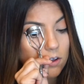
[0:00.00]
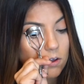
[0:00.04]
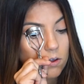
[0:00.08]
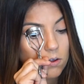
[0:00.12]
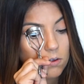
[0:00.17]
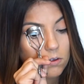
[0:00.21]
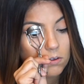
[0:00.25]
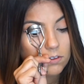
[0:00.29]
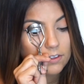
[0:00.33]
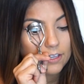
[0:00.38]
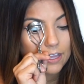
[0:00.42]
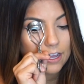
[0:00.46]

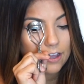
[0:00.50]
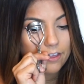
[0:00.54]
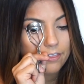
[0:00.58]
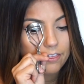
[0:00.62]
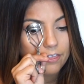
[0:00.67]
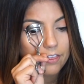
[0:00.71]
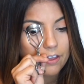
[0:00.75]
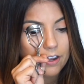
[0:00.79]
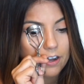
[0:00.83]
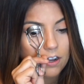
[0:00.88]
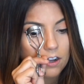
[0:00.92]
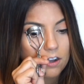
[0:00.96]
hold
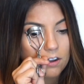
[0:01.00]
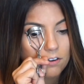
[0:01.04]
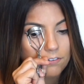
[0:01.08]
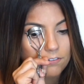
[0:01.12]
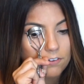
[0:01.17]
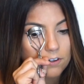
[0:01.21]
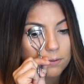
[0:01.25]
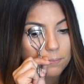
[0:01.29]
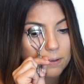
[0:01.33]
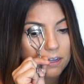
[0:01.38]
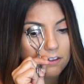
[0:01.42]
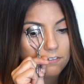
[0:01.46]
that there
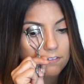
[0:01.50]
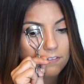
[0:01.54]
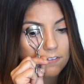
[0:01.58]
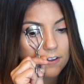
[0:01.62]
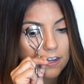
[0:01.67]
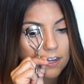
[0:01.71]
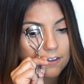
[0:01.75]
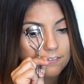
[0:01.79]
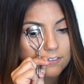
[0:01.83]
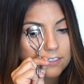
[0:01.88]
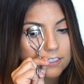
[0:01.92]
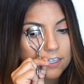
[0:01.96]
for about
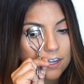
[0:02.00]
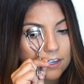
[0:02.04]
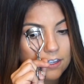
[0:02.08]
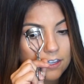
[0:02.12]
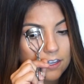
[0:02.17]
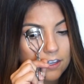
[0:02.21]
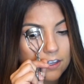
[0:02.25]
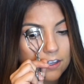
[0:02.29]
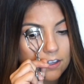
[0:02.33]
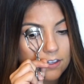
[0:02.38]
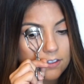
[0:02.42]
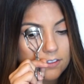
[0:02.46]
5
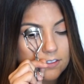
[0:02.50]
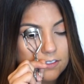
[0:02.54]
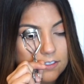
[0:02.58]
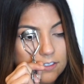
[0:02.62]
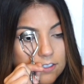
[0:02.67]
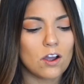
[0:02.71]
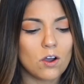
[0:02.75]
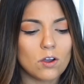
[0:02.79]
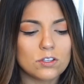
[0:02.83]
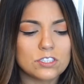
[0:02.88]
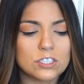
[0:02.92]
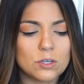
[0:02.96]

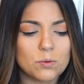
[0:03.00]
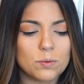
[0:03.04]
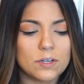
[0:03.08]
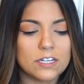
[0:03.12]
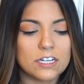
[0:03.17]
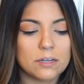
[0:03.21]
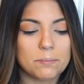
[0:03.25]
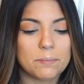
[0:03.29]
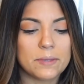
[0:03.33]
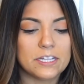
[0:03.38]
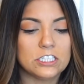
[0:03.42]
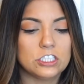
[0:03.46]
seconds. I also
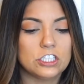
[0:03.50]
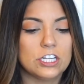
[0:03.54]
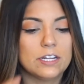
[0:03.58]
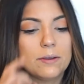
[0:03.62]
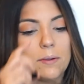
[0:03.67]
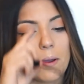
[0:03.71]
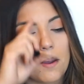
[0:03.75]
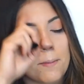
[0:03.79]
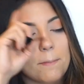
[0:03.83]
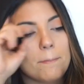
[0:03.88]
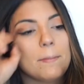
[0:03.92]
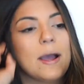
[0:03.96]
wanted to
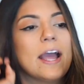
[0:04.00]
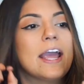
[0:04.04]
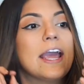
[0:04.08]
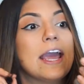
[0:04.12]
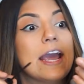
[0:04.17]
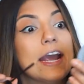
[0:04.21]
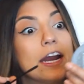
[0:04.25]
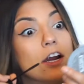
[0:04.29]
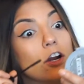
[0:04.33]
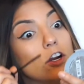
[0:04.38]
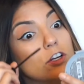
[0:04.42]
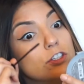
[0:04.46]
mention my
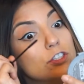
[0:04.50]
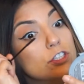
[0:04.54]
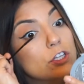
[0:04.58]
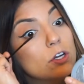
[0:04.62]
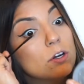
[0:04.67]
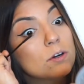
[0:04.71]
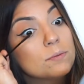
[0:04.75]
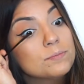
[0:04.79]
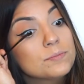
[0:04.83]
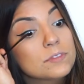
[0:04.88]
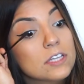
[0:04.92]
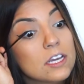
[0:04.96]
hair.
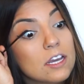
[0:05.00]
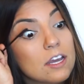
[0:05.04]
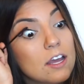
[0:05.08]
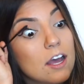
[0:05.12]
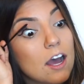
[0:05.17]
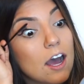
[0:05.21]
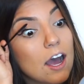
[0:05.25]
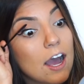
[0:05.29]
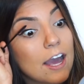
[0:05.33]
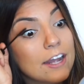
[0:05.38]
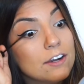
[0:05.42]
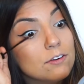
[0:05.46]
So
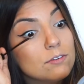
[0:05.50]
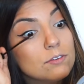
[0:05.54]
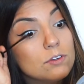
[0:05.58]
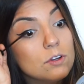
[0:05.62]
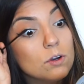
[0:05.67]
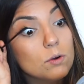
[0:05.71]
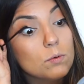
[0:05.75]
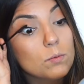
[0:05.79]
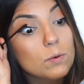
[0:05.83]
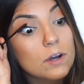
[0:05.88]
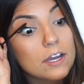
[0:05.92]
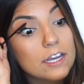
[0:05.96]
I don't
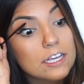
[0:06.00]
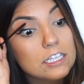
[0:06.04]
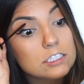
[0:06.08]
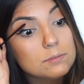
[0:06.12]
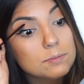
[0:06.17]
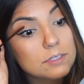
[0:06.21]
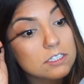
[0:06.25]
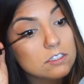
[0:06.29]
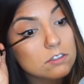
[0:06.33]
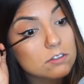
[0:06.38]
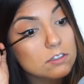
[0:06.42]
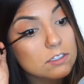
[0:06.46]
know what has
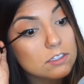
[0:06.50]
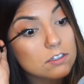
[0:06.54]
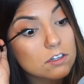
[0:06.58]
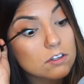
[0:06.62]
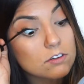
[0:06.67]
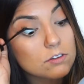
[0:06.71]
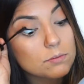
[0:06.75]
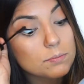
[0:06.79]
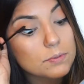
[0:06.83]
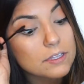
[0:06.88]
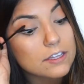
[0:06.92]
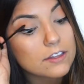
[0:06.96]
been going
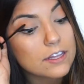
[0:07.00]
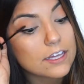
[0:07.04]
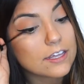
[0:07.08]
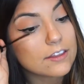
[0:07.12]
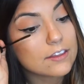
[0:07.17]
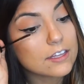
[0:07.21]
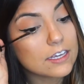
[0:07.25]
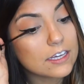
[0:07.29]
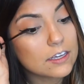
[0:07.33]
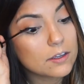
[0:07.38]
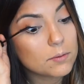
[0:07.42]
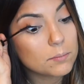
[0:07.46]
on with me
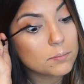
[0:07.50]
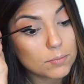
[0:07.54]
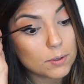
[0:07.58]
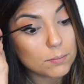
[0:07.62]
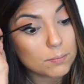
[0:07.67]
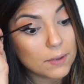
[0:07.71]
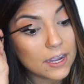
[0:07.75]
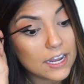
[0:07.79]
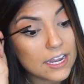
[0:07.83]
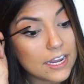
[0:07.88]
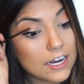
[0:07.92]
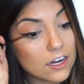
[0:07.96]
lately,
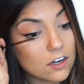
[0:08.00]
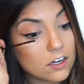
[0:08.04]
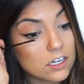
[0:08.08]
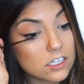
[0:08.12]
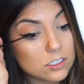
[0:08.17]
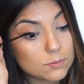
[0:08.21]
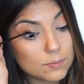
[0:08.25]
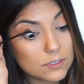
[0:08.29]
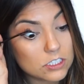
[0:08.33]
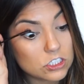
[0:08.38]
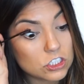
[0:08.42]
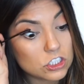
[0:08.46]
but my hair
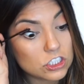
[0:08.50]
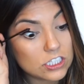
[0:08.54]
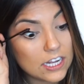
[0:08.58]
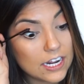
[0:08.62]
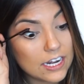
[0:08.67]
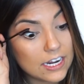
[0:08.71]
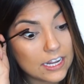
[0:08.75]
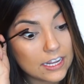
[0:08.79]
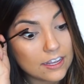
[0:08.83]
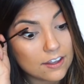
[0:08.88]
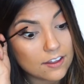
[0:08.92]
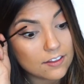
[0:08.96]
has been
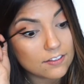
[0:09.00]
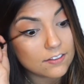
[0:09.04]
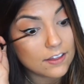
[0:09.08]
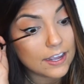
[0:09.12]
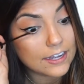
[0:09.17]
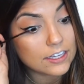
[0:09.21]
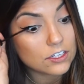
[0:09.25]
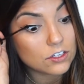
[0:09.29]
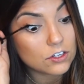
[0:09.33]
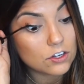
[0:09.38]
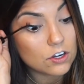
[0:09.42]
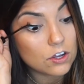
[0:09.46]
shedding
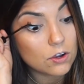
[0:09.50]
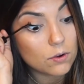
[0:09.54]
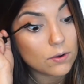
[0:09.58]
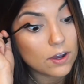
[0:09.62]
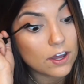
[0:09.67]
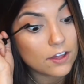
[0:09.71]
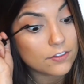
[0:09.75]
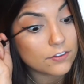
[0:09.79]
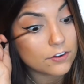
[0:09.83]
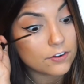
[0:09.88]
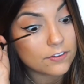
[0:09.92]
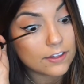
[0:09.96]
like no
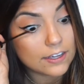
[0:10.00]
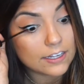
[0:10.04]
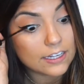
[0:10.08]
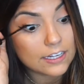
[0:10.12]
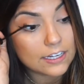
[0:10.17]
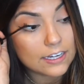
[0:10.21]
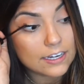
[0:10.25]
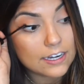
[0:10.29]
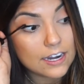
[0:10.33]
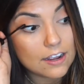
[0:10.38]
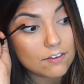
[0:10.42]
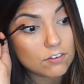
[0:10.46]
other, like
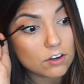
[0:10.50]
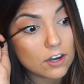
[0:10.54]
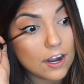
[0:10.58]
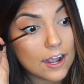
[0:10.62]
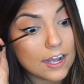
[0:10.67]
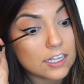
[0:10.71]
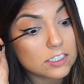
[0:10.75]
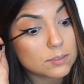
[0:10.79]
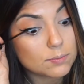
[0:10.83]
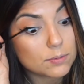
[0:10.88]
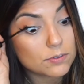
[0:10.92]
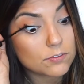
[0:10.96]
it never
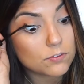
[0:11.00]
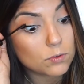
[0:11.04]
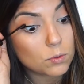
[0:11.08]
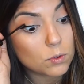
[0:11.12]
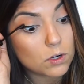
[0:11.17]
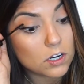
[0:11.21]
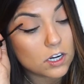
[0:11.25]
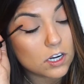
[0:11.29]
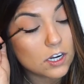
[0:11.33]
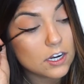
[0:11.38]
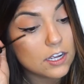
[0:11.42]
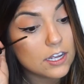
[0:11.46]
has
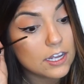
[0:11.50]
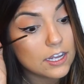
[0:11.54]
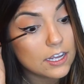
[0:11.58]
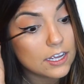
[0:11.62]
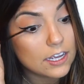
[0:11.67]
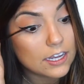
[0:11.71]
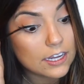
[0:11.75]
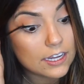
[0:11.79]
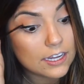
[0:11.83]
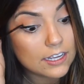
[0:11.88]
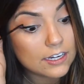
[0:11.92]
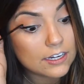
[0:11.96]
before.
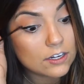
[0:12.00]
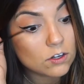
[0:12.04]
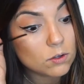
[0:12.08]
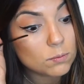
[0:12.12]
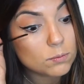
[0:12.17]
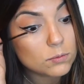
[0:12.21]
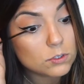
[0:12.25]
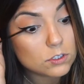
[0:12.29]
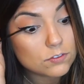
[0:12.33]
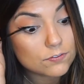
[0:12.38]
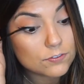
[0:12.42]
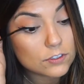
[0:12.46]
And it
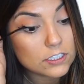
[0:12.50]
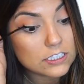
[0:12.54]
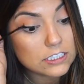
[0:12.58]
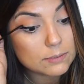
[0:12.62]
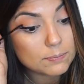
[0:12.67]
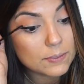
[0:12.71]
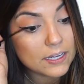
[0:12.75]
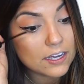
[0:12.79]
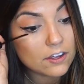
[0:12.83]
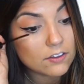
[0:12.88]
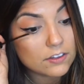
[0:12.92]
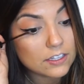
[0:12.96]
almost
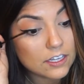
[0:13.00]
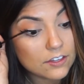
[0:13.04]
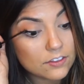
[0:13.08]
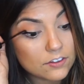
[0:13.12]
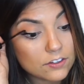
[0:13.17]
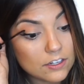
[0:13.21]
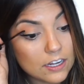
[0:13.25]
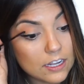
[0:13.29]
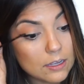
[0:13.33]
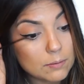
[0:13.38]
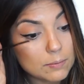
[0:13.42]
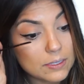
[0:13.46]
freaked me out the
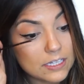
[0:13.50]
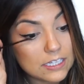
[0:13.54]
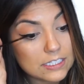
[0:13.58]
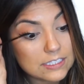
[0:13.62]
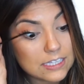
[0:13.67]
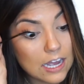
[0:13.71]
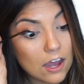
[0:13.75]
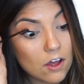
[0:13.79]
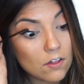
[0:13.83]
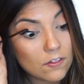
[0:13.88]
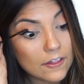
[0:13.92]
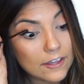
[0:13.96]
other day
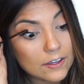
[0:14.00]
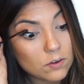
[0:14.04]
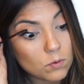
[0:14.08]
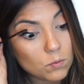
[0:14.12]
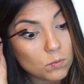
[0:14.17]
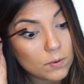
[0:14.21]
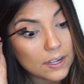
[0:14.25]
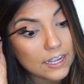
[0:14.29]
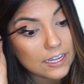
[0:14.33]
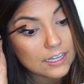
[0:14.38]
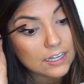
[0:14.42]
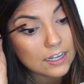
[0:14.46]
because I'll
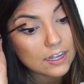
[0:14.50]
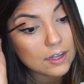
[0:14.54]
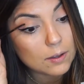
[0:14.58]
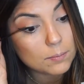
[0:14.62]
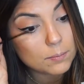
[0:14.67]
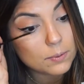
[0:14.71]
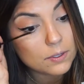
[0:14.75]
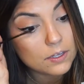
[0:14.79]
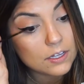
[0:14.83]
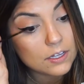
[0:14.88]
like wake up